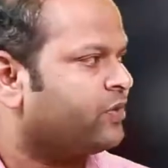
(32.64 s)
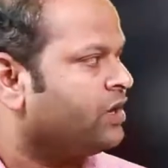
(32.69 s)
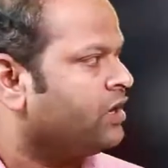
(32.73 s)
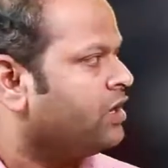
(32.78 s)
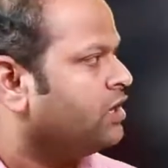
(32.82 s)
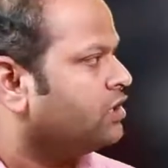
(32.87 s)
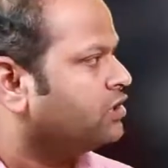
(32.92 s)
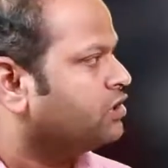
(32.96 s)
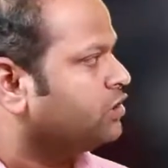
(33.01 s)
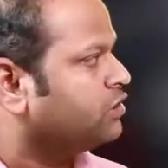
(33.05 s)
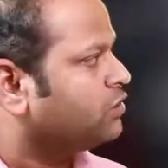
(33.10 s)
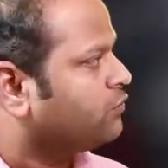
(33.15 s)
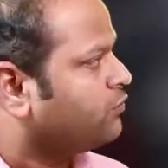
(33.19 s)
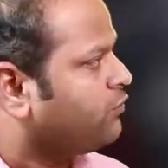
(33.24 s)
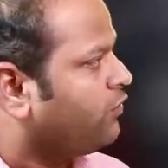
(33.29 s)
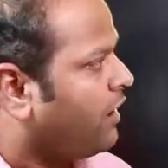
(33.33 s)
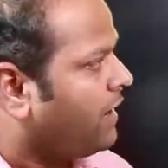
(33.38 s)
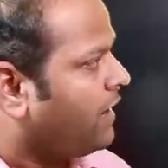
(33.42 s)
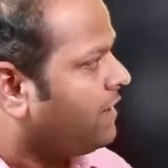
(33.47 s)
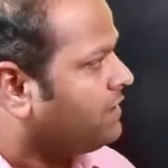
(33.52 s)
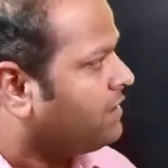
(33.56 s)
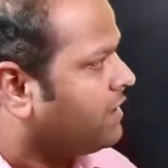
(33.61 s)
So, to
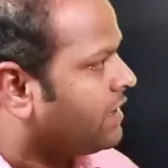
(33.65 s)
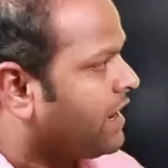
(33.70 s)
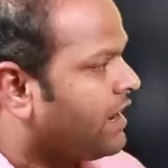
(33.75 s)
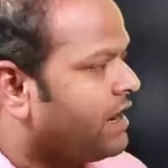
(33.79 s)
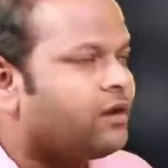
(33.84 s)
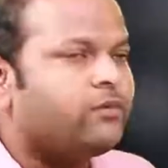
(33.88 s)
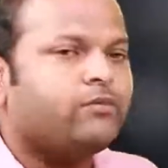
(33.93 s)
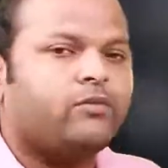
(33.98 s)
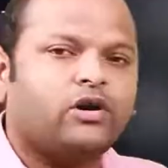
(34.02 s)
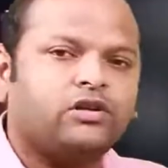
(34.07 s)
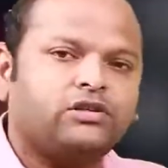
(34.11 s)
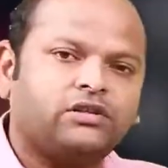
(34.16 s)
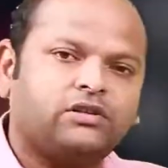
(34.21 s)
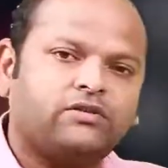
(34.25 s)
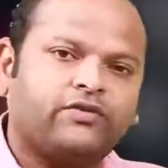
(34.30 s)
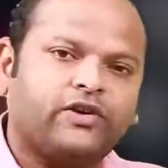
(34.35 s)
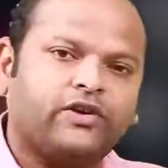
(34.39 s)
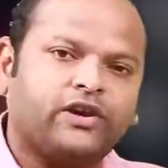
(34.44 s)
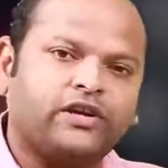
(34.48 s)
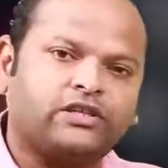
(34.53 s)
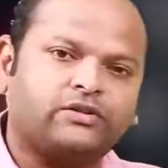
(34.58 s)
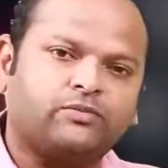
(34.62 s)
find the gain margin,
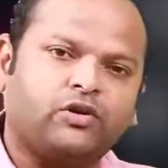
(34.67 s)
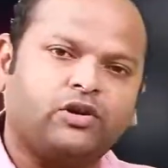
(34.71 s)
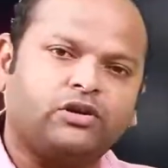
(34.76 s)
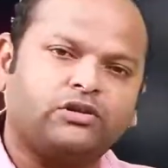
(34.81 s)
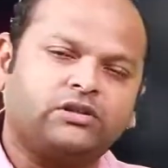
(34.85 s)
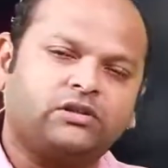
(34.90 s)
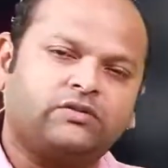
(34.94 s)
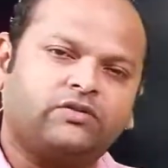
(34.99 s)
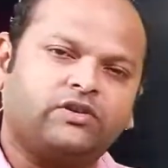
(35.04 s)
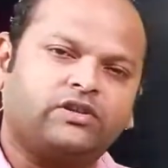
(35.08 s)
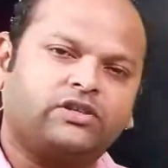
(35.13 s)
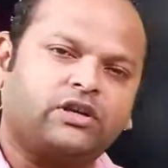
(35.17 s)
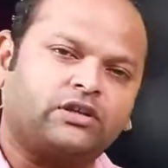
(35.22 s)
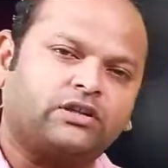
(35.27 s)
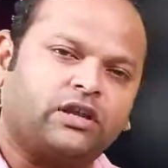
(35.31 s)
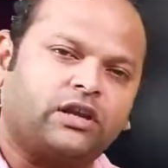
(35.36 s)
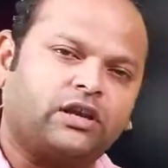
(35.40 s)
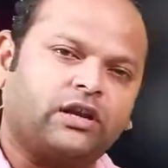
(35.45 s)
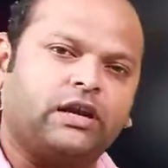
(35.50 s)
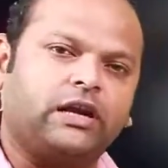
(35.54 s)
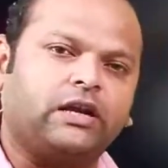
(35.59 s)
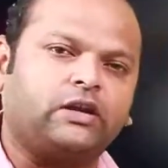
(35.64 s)
phase margin, which are the
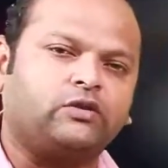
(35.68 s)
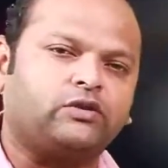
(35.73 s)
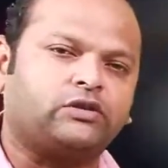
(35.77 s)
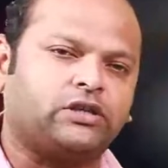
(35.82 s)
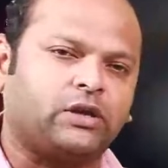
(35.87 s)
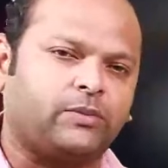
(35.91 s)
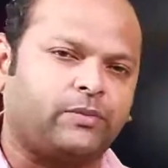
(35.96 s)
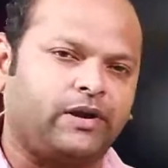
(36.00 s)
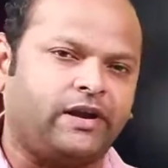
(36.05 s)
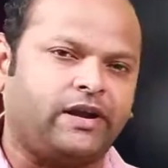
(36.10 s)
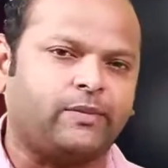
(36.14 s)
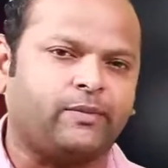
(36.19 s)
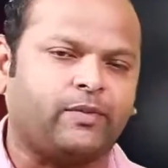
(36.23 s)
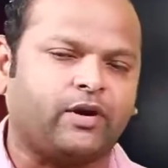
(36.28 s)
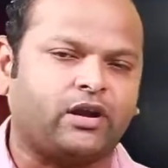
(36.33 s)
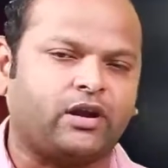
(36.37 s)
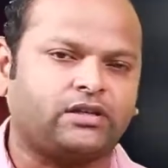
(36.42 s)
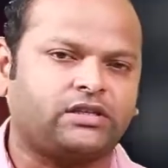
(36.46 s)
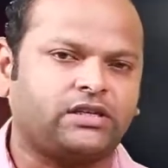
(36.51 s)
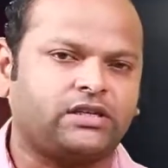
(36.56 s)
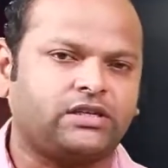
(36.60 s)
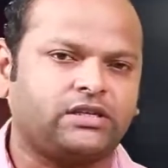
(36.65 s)
relative stability
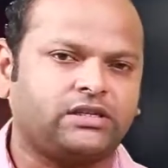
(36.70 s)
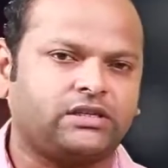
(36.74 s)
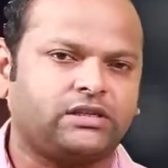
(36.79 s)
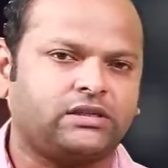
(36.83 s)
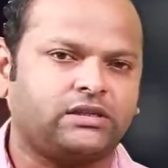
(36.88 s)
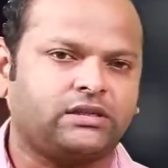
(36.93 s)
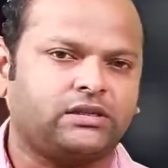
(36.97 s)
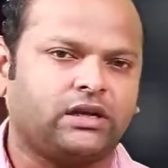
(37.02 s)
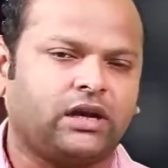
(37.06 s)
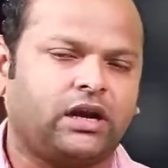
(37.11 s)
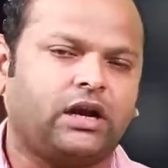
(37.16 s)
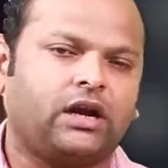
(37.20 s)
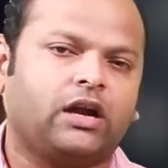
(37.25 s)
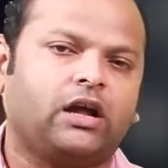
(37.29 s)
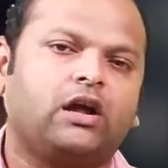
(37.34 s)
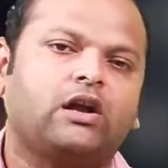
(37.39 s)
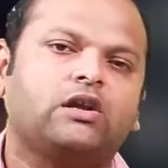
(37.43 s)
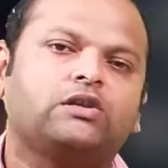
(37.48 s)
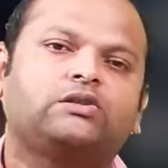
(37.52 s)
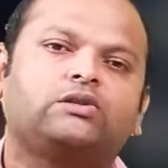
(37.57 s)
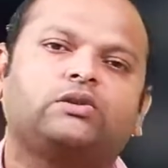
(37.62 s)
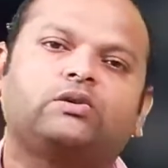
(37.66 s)
margins, and
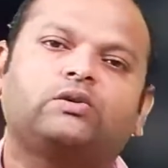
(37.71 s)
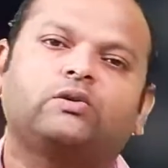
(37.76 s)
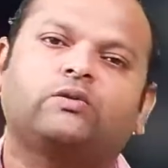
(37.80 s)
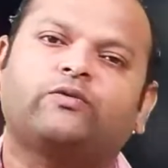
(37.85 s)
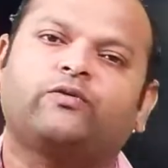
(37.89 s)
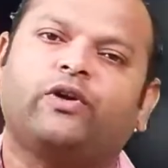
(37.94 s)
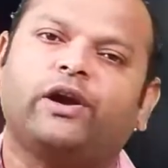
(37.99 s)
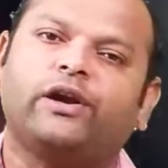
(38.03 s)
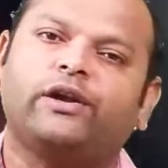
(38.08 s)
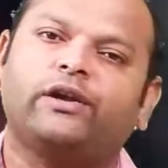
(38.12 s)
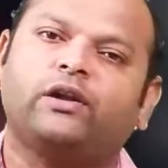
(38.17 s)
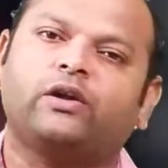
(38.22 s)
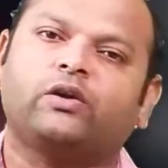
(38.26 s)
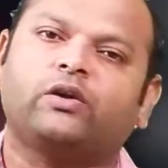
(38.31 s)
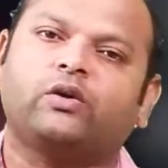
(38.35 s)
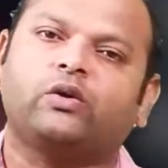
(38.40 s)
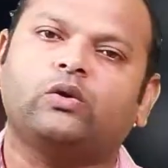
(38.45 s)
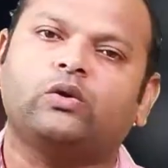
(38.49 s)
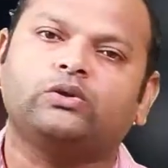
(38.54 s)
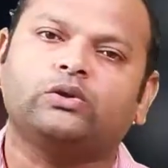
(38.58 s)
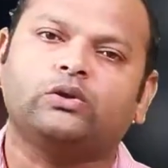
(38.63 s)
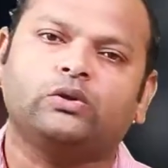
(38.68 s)
also to find the
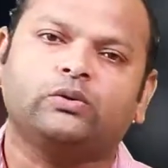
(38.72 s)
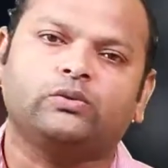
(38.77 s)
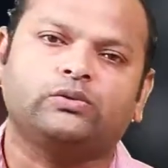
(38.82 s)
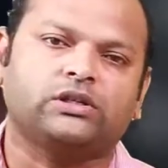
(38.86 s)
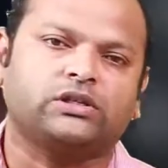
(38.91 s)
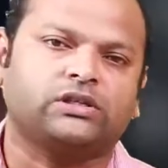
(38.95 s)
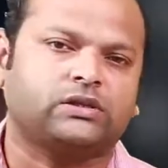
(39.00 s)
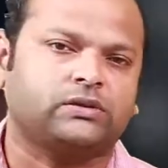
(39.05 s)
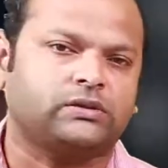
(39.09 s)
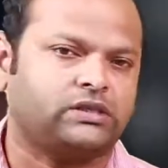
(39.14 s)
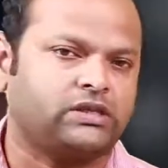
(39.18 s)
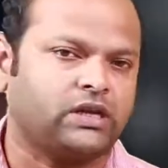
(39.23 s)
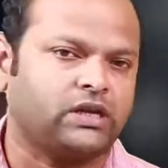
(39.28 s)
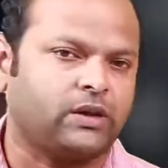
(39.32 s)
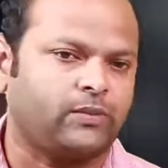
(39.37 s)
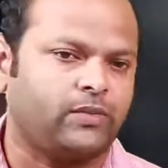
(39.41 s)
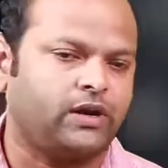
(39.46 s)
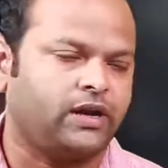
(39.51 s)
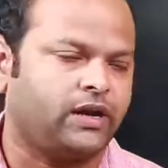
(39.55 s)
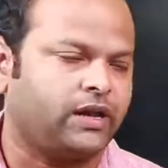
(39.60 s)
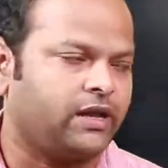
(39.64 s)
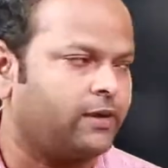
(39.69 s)
closed loop system
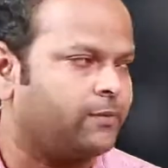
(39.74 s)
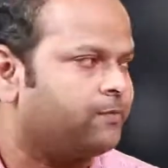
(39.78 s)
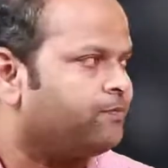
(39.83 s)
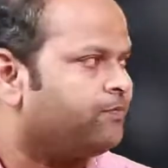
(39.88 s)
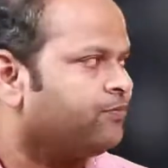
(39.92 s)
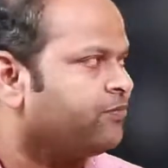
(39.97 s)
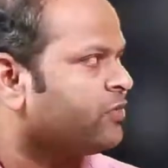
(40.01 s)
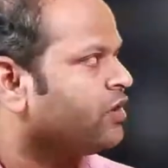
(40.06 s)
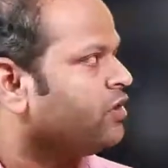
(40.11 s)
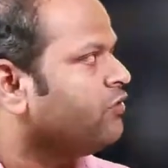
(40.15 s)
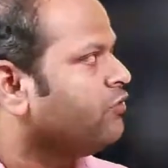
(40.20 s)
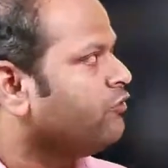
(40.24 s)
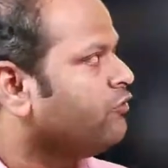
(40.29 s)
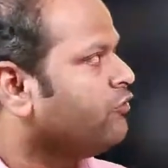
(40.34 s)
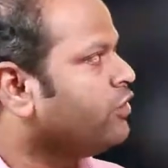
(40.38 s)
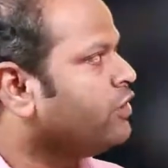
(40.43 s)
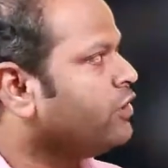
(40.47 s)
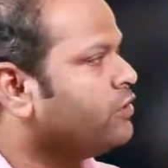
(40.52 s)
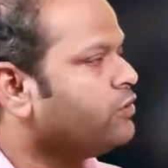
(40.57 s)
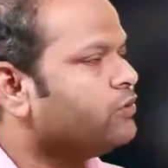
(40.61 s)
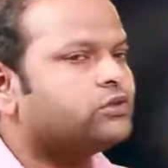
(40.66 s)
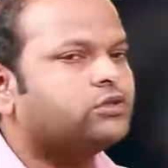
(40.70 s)
stability, we
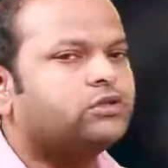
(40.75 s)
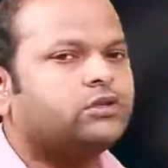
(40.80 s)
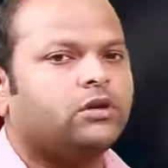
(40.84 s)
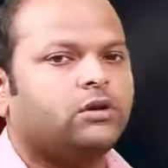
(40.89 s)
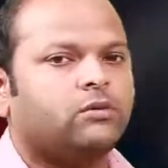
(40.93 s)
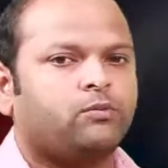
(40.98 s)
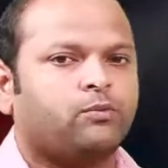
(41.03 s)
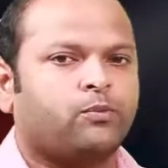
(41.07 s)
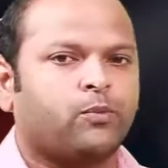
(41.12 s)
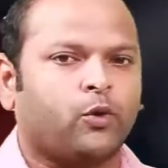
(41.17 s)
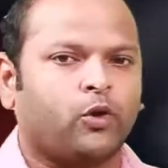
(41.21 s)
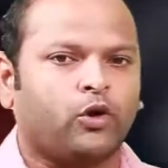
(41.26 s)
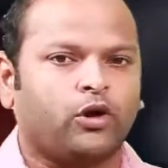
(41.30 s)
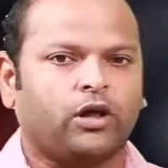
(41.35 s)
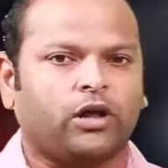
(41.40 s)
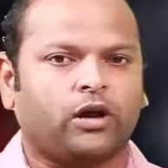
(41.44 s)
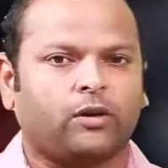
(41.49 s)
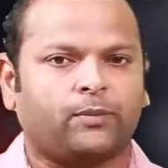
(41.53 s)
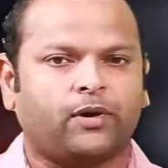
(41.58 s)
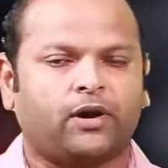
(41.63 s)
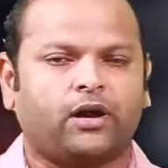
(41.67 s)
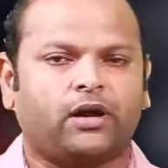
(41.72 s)
use
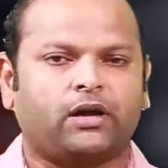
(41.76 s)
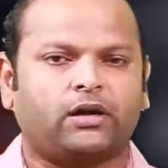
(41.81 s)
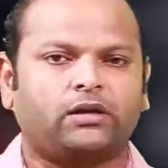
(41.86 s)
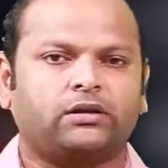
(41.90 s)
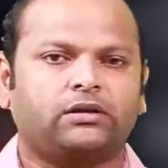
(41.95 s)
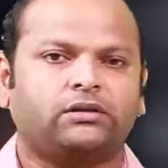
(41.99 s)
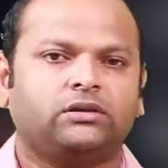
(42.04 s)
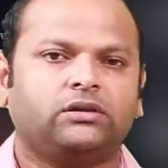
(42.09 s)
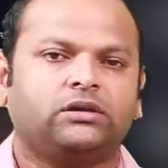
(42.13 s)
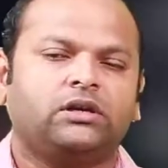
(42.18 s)
polar plot.